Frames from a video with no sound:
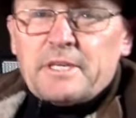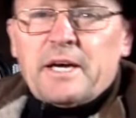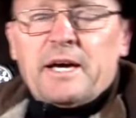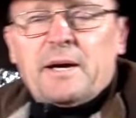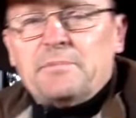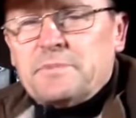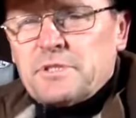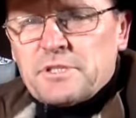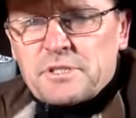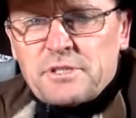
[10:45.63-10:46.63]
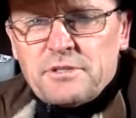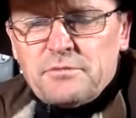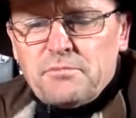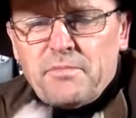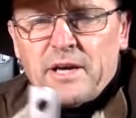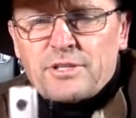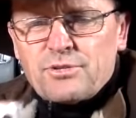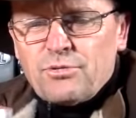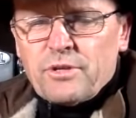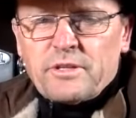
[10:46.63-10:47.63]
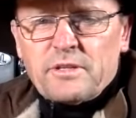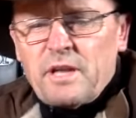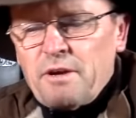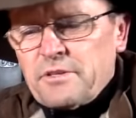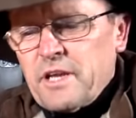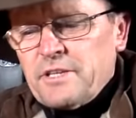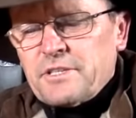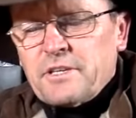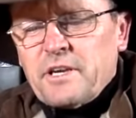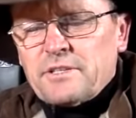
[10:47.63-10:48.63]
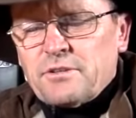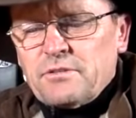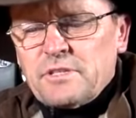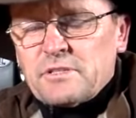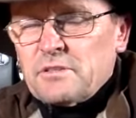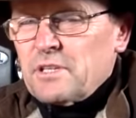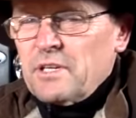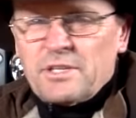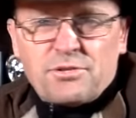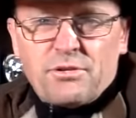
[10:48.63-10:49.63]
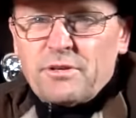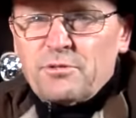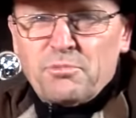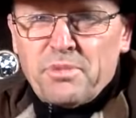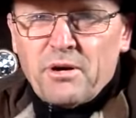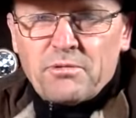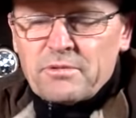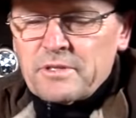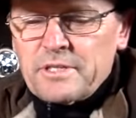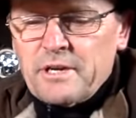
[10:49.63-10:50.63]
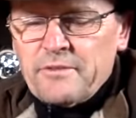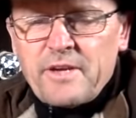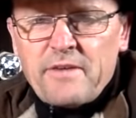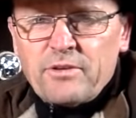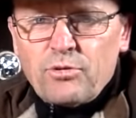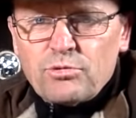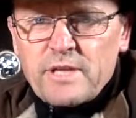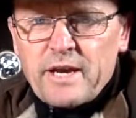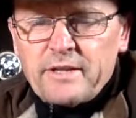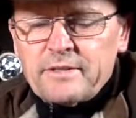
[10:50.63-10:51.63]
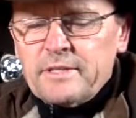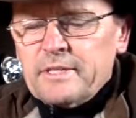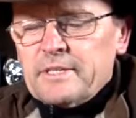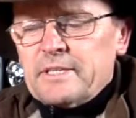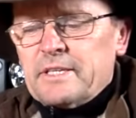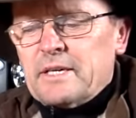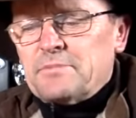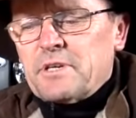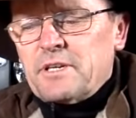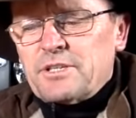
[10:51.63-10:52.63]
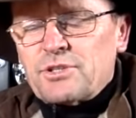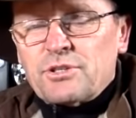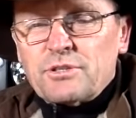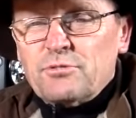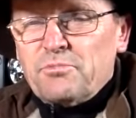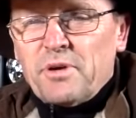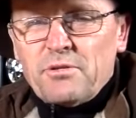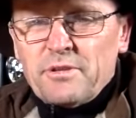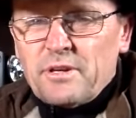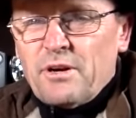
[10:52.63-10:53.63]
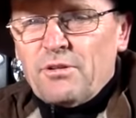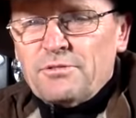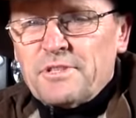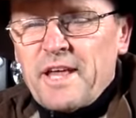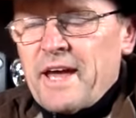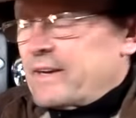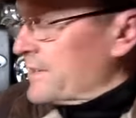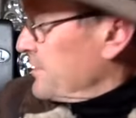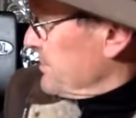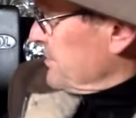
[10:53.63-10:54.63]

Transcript: um, just to make sure that no tension gets on this. It's only a tiny little bolt. You know, if you haven't looked at it, um, it's only a tiny little bolt that holds that to